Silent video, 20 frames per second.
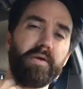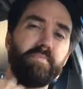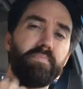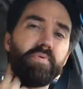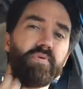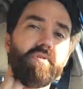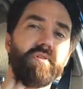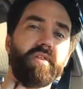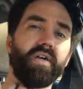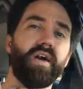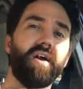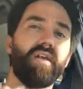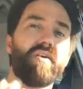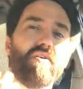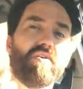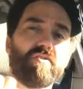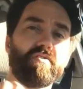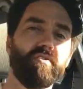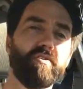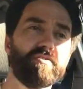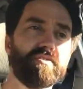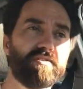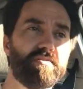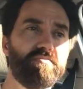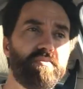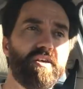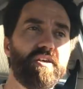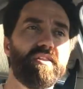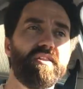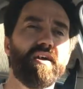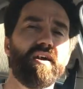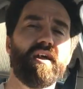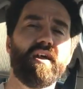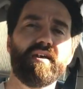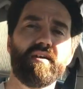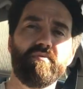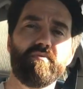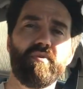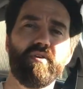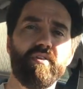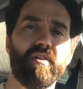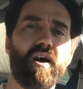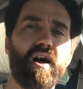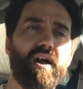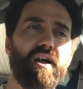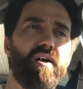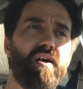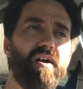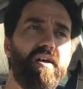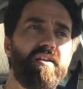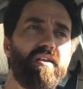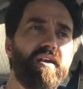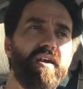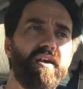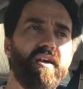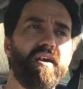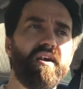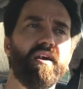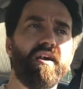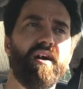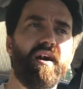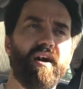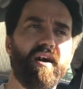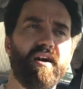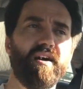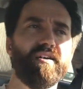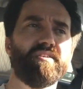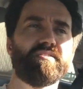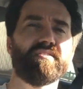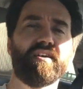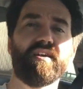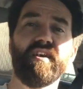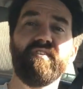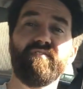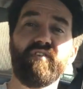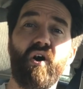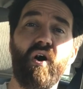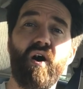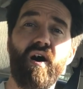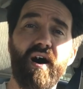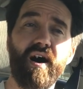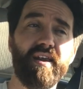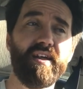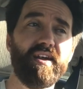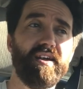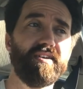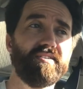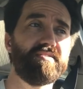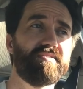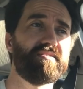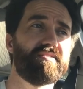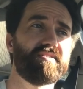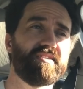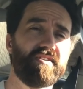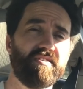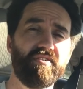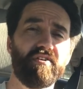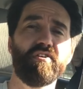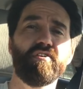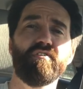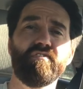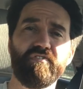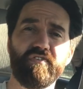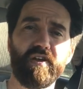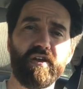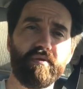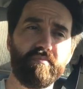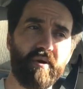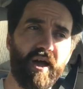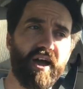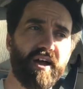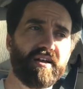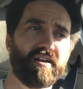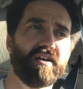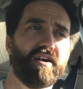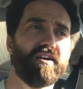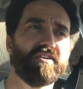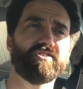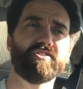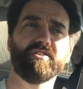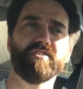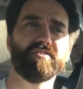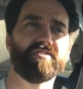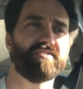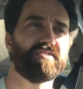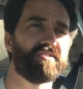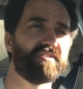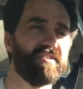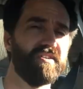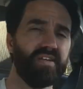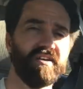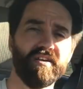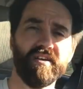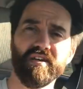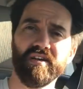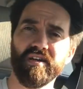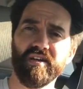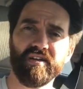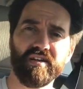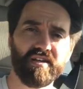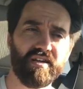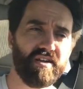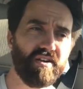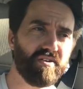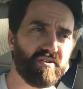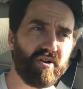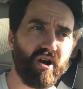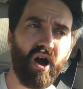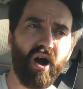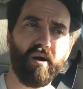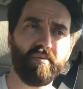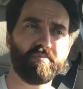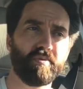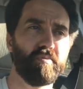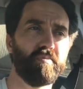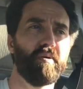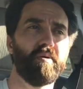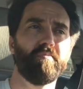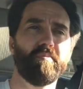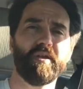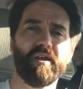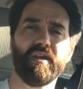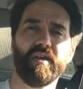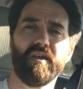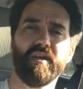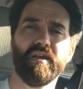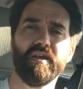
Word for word: people that are close to me that I can rely on to give honest, clear feedback, not just, you know, compliment me,